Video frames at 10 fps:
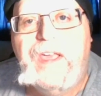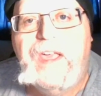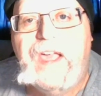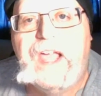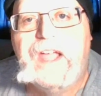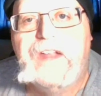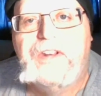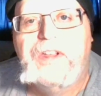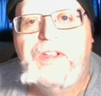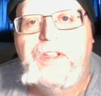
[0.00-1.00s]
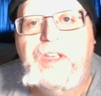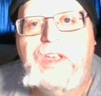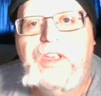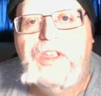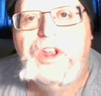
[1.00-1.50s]
And,
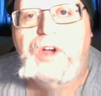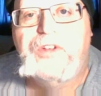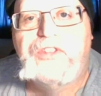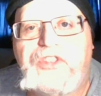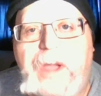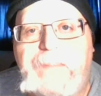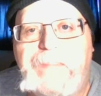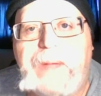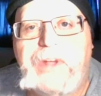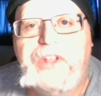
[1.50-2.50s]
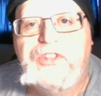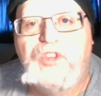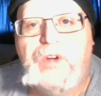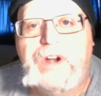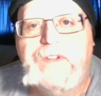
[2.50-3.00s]
stop by my
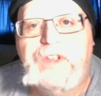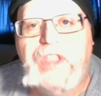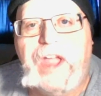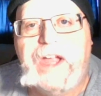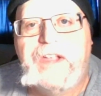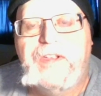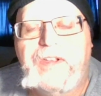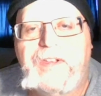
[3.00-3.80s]
store if you'd like.